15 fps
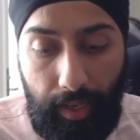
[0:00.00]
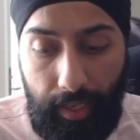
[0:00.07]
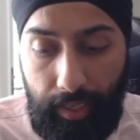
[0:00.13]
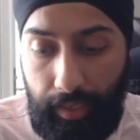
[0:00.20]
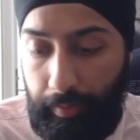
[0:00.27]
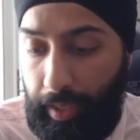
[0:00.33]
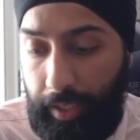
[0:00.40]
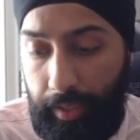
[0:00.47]

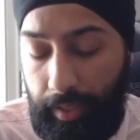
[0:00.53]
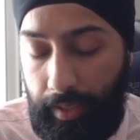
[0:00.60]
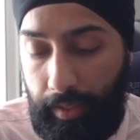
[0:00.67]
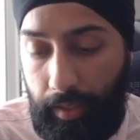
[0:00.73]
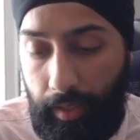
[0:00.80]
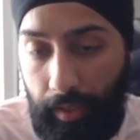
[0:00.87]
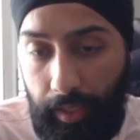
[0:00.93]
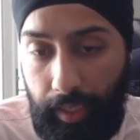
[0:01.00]
mentioned this
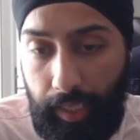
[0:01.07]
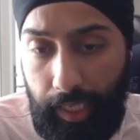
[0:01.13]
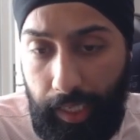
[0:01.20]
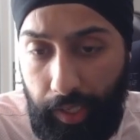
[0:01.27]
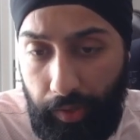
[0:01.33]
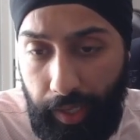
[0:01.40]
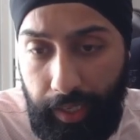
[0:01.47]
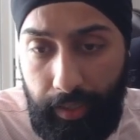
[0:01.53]
earlier.
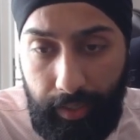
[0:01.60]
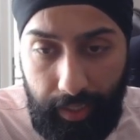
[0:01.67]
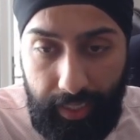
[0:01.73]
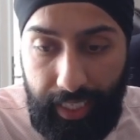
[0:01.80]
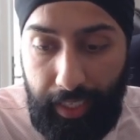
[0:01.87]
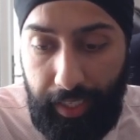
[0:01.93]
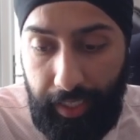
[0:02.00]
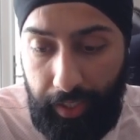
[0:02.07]
Create an
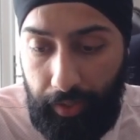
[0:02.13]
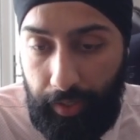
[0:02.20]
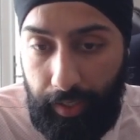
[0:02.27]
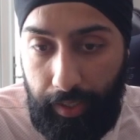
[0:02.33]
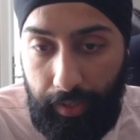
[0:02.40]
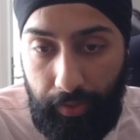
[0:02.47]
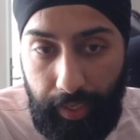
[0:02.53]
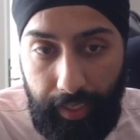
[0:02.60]
identity unit,
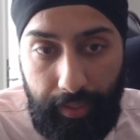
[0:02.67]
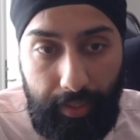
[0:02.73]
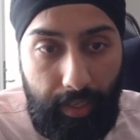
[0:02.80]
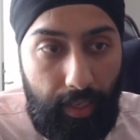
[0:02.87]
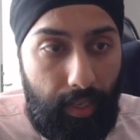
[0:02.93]
right?